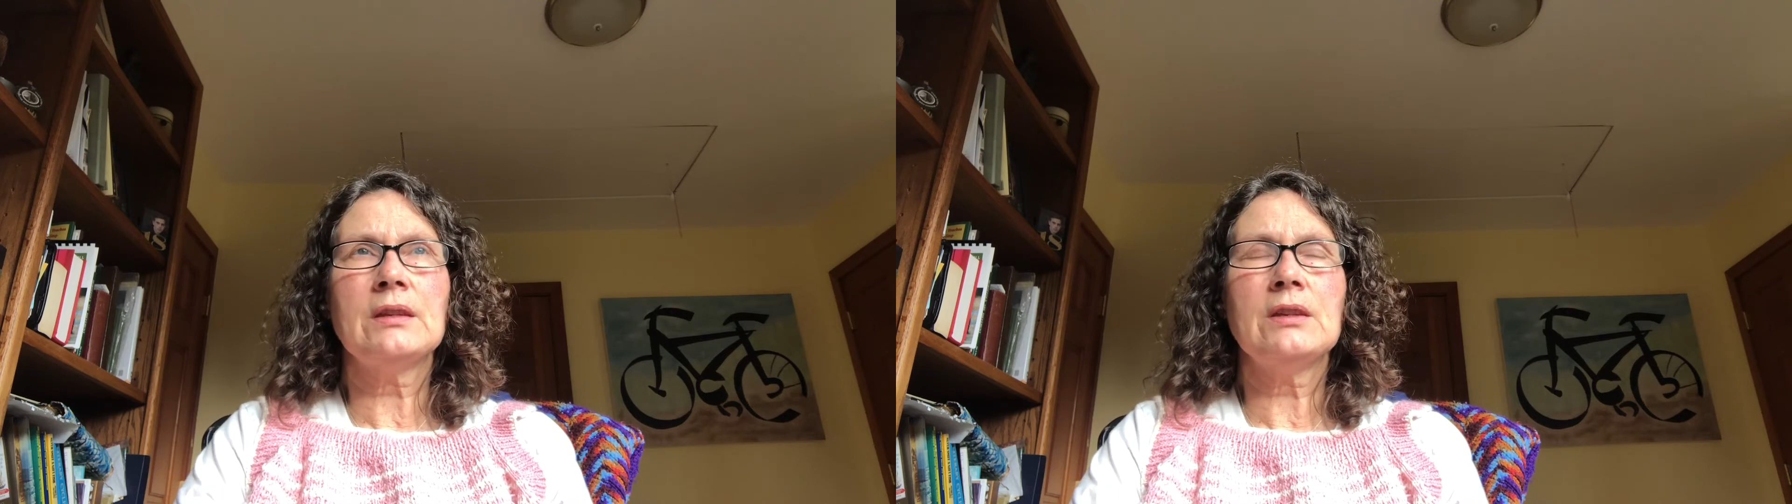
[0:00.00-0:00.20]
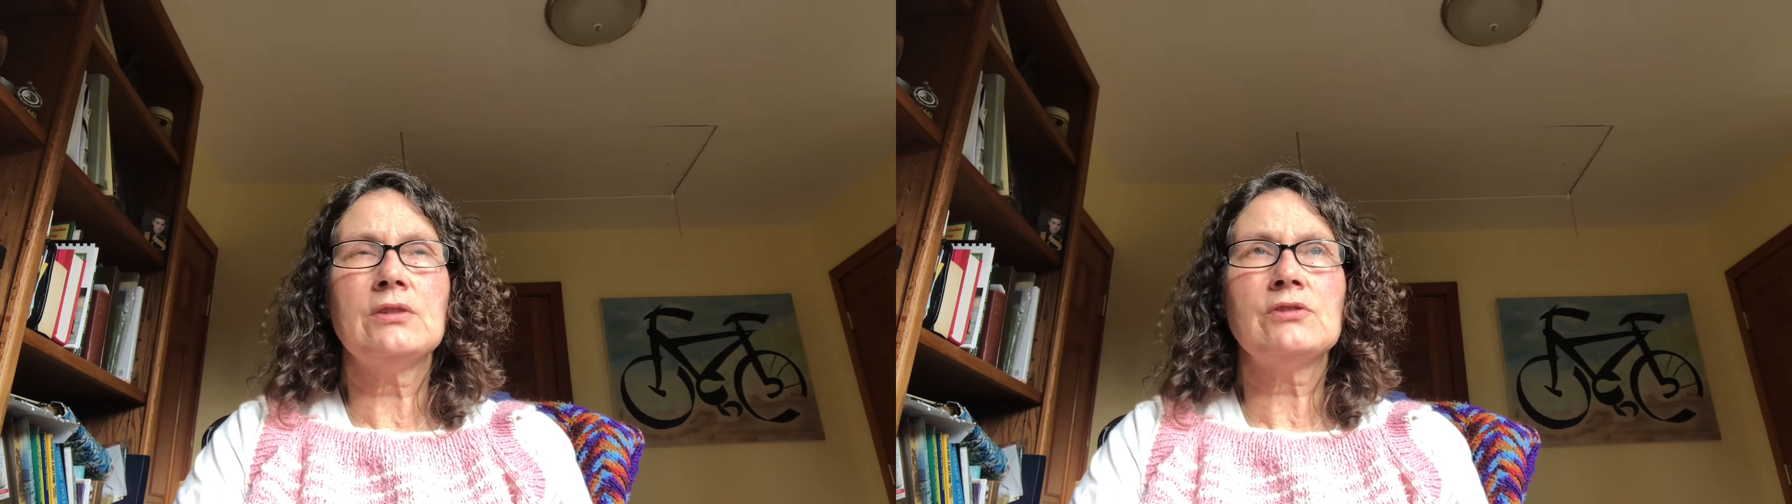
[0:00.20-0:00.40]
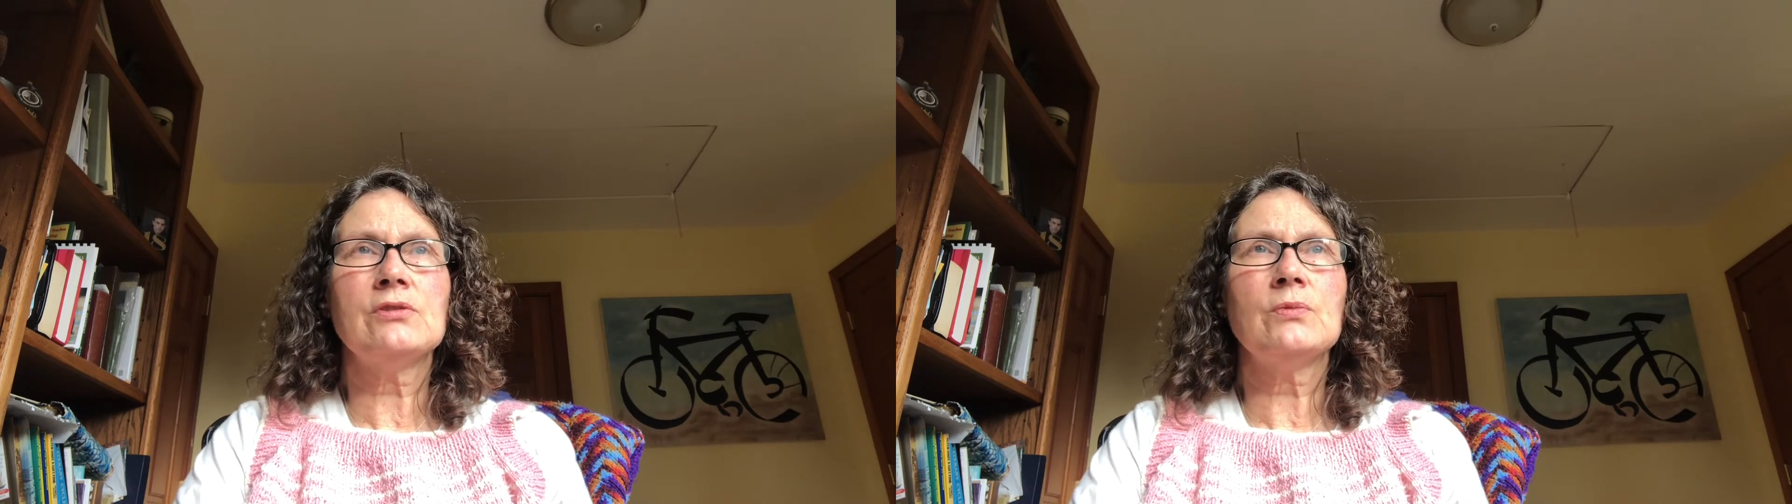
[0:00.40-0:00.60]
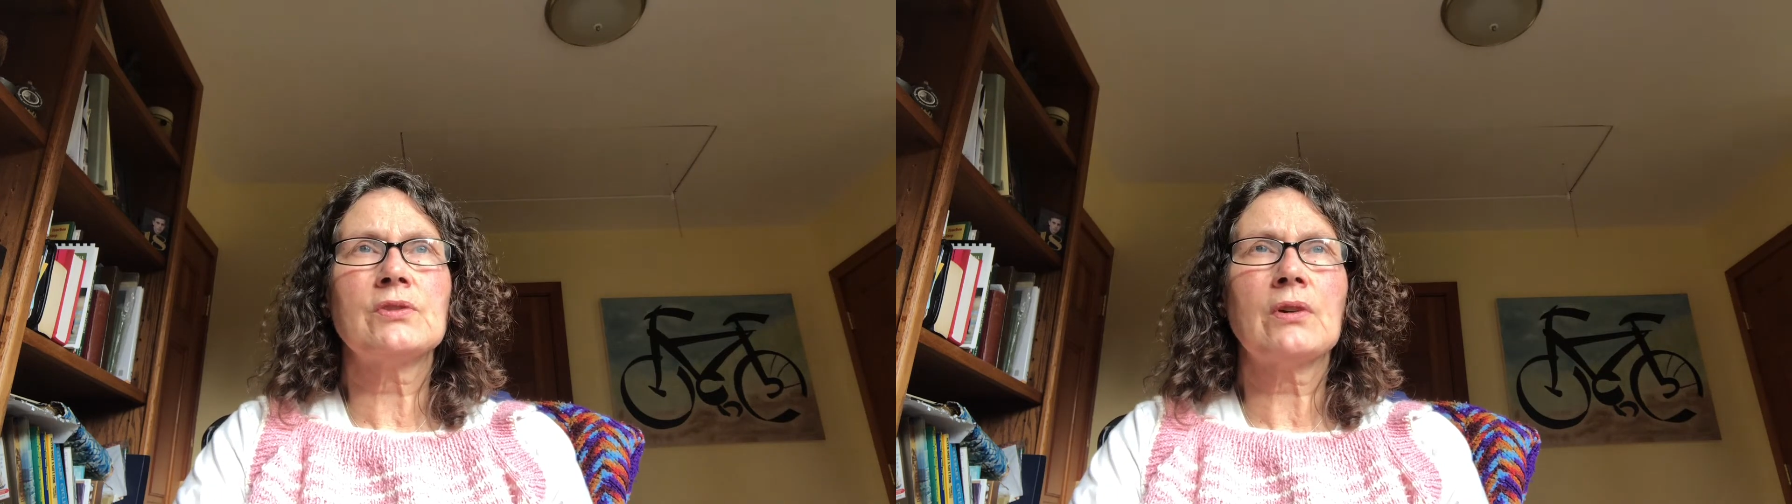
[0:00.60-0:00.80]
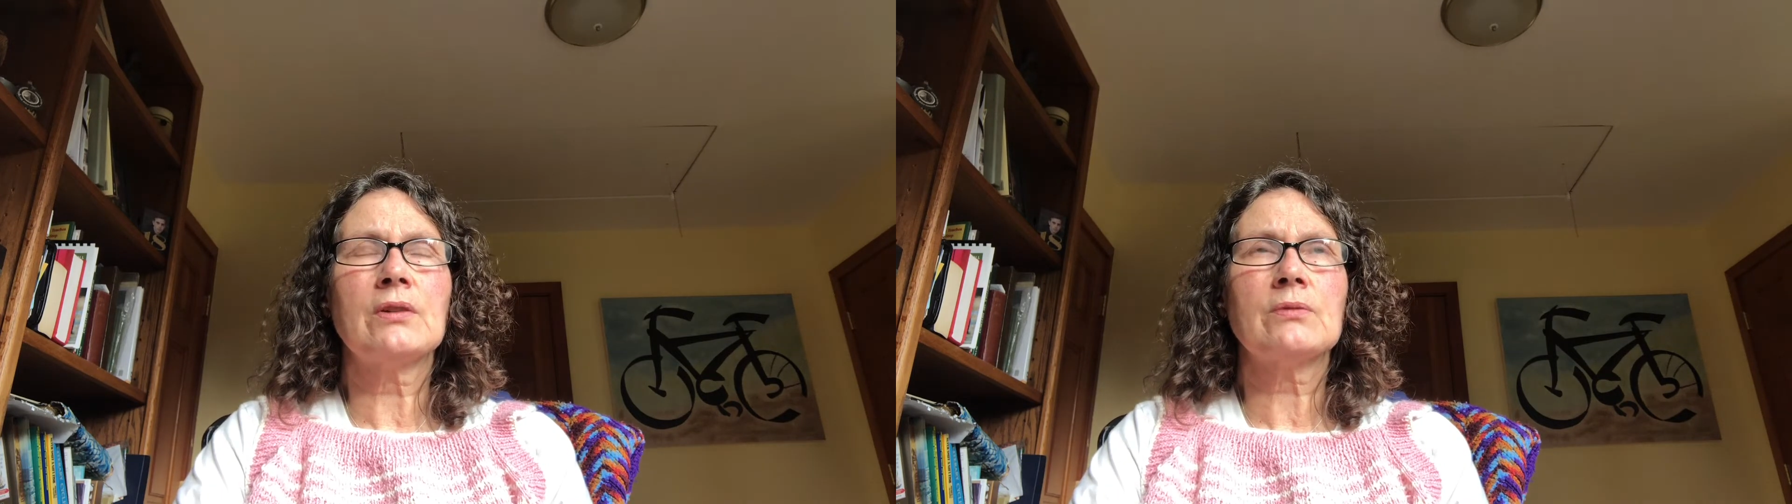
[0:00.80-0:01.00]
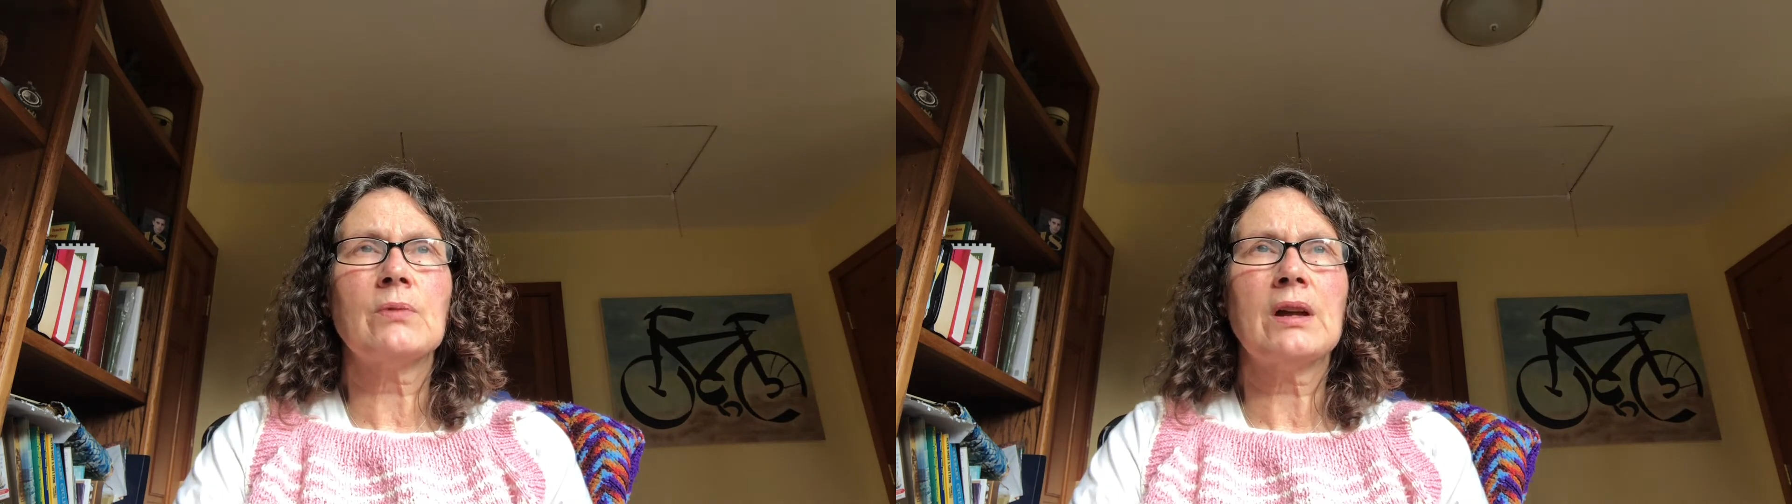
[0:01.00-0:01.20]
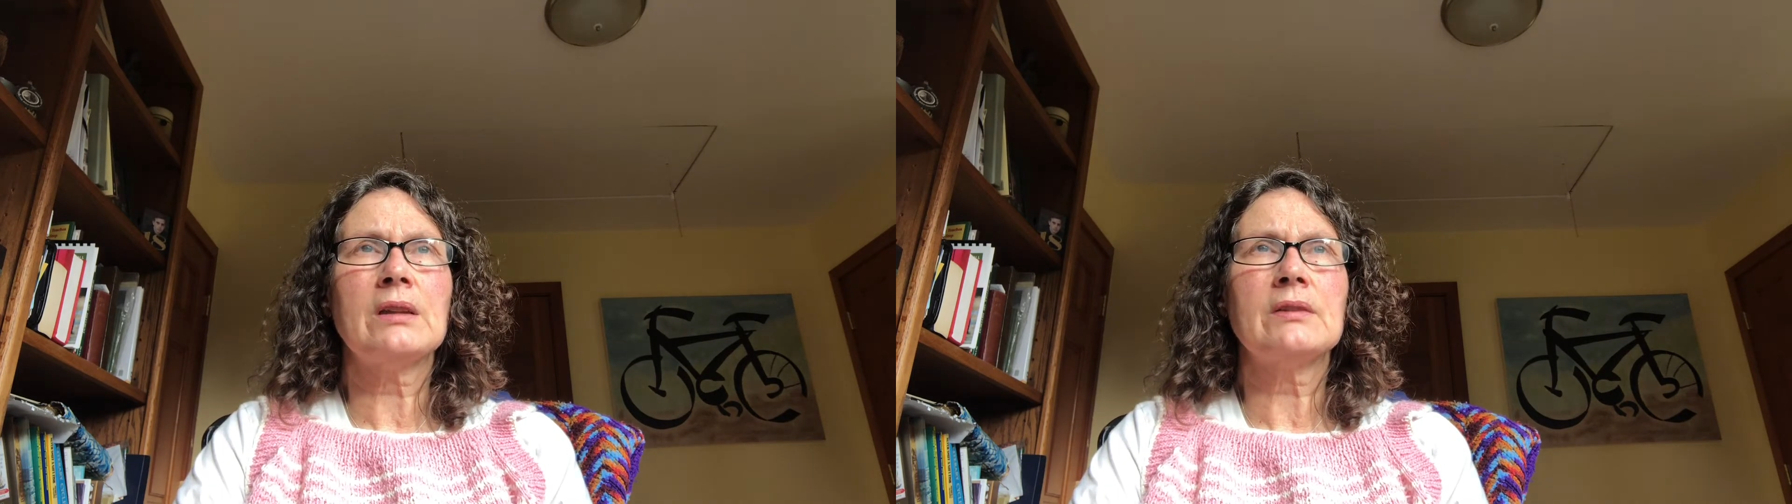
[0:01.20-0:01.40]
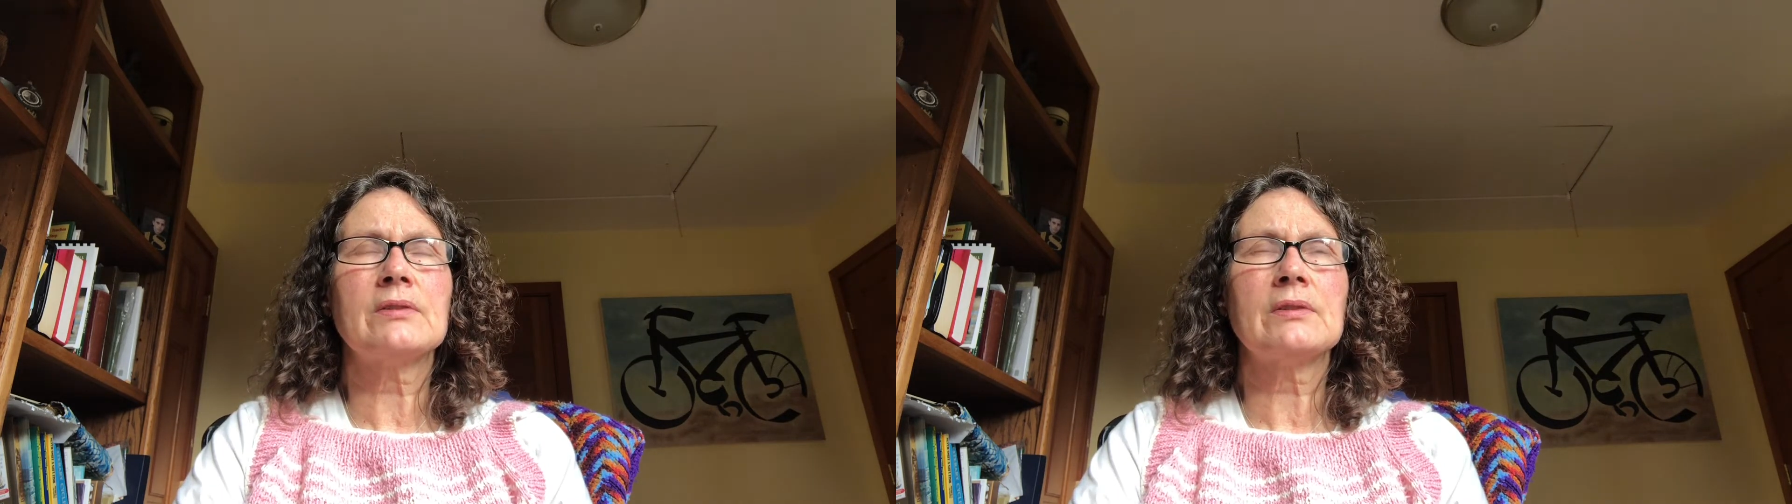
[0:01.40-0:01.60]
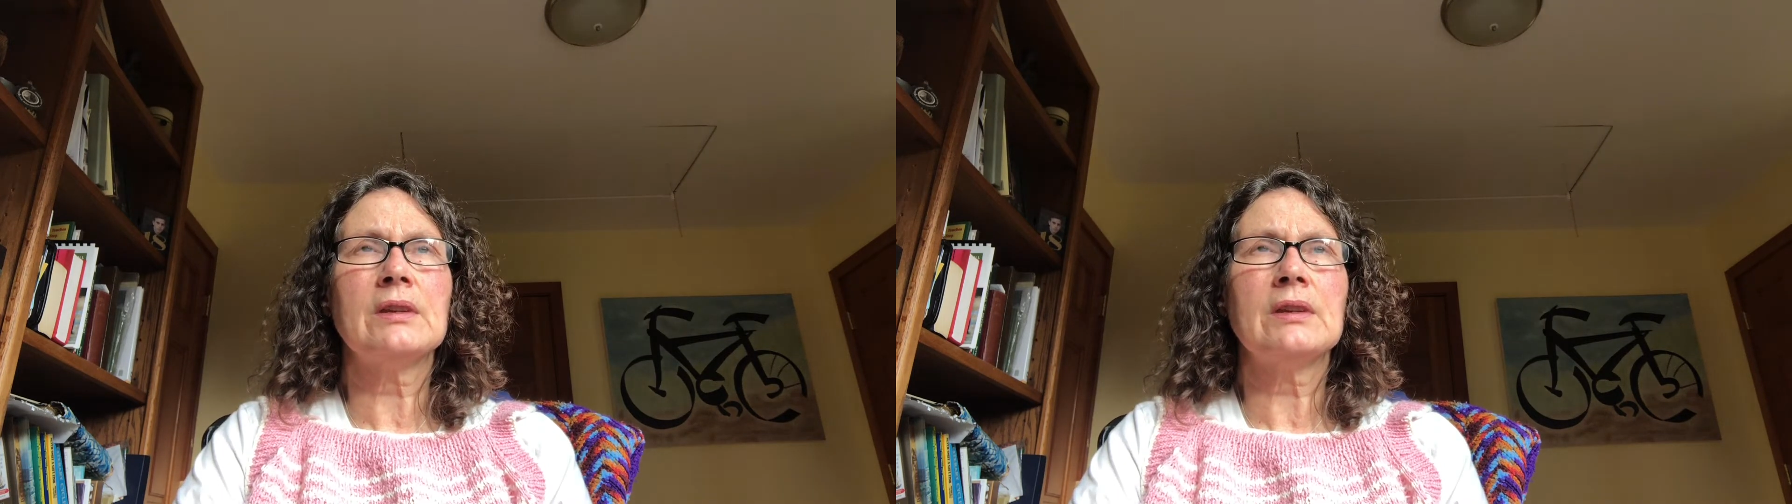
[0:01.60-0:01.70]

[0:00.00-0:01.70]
issue was arthritis